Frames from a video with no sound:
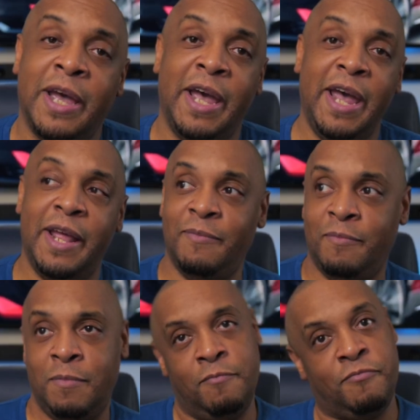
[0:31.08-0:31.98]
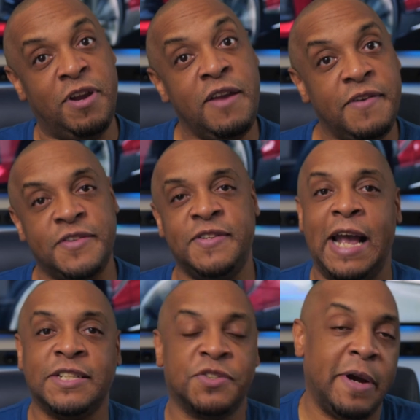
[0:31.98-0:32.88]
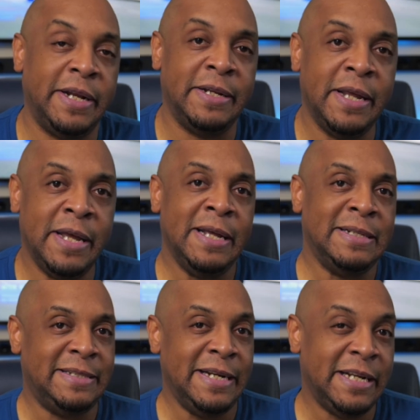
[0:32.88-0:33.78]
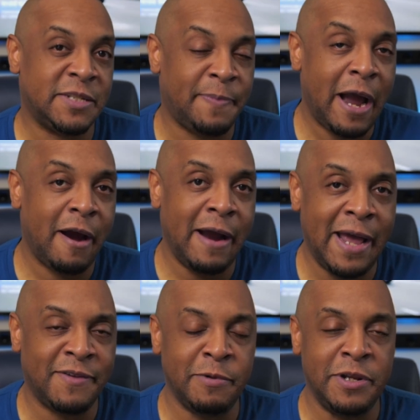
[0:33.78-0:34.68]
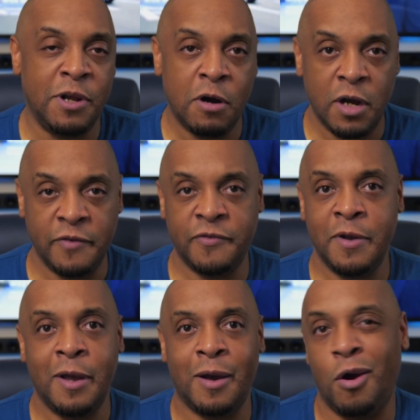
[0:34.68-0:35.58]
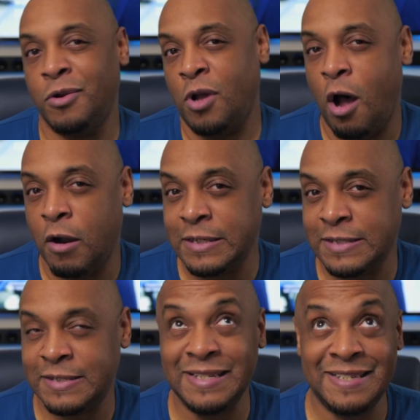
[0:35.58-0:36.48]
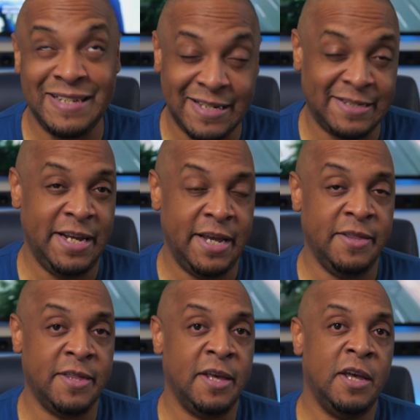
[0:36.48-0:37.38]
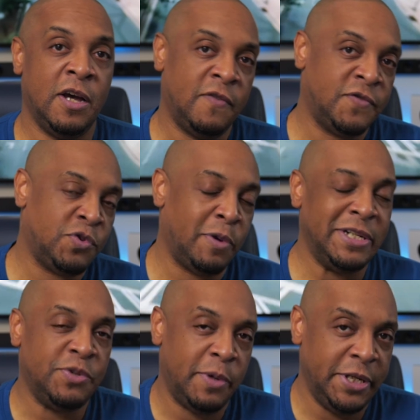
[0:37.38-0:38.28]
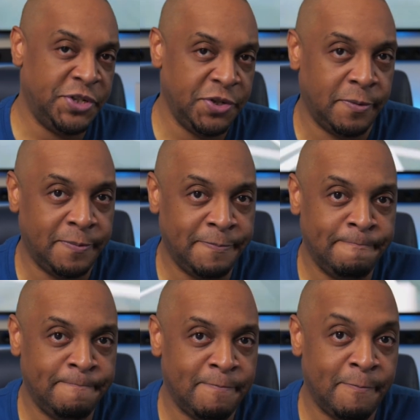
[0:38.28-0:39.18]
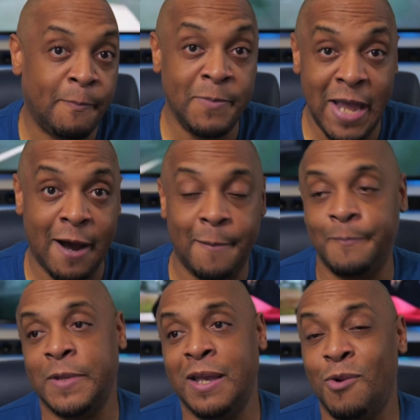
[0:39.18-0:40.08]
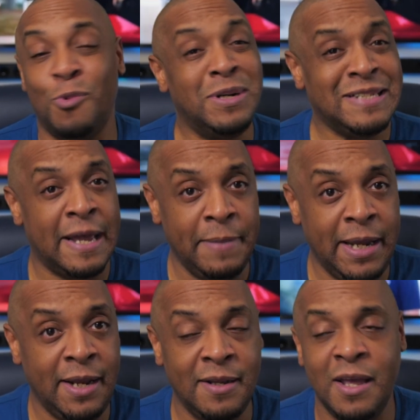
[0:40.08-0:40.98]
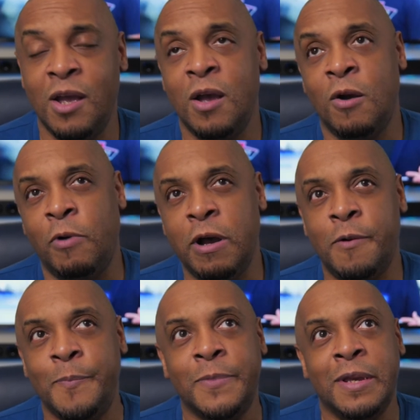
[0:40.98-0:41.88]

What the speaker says: and previous tax credit did expire, as we know of, on August the 16th of 2022. Now, what does that mean? Well,